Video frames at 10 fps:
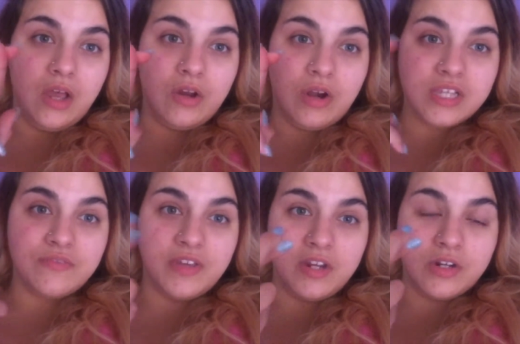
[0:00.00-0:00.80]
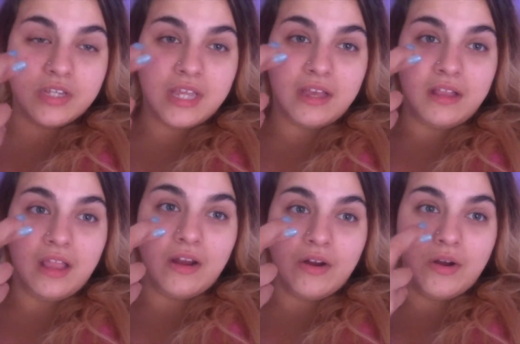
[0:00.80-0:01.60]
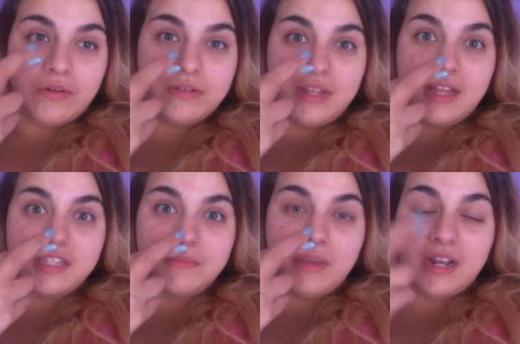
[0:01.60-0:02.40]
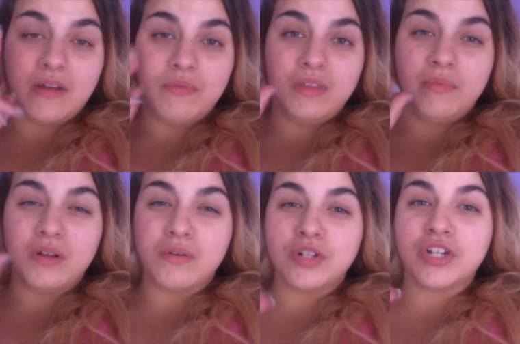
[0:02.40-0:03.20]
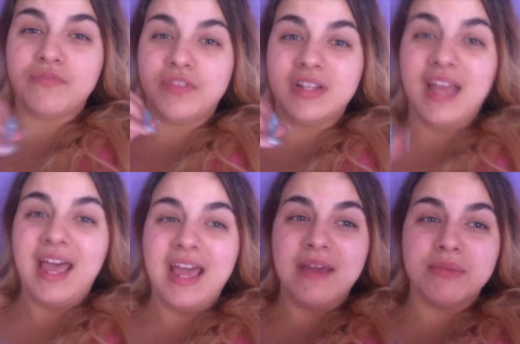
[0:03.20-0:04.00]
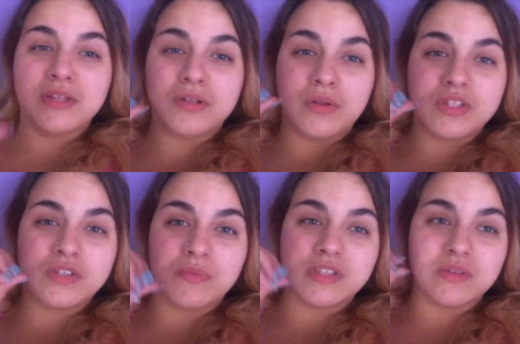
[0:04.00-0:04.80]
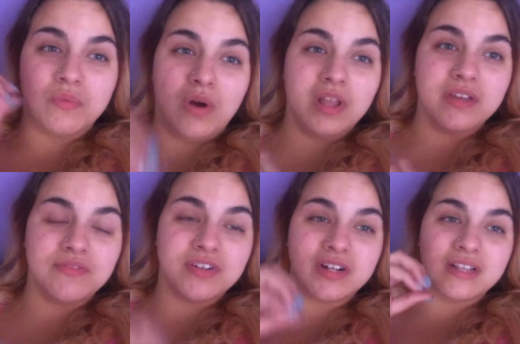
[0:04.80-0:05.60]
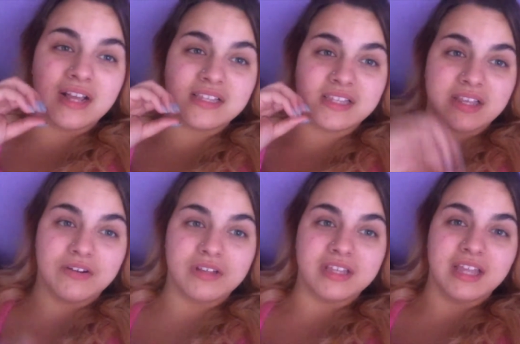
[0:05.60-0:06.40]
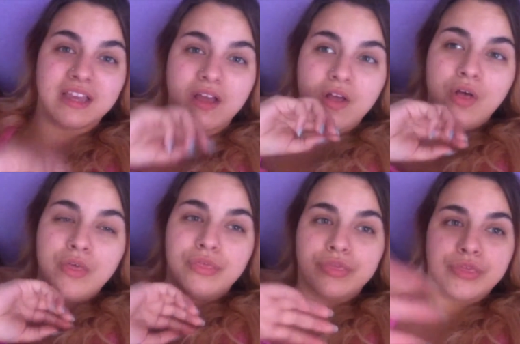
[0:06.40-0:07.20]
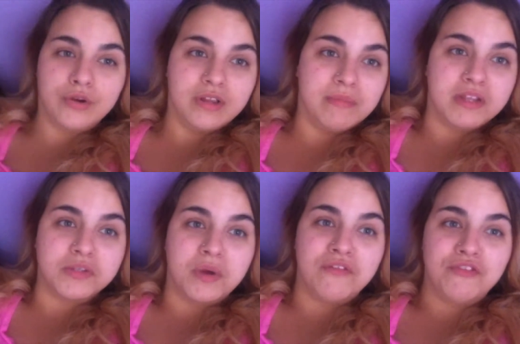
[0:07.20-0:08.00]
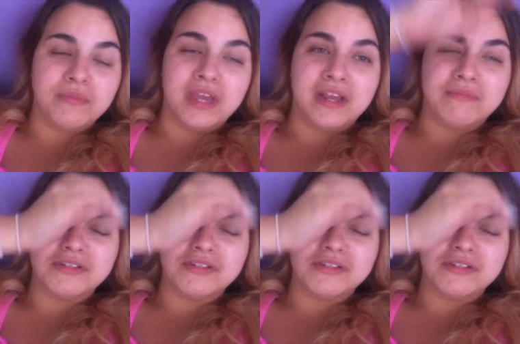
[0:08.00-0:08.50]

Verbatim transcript: cross fingers that Claro lets me. And I really want to go to Chick-fil-A, but the closest one's in Wallingford. And that's literally like 30 minutes away from me. And I'm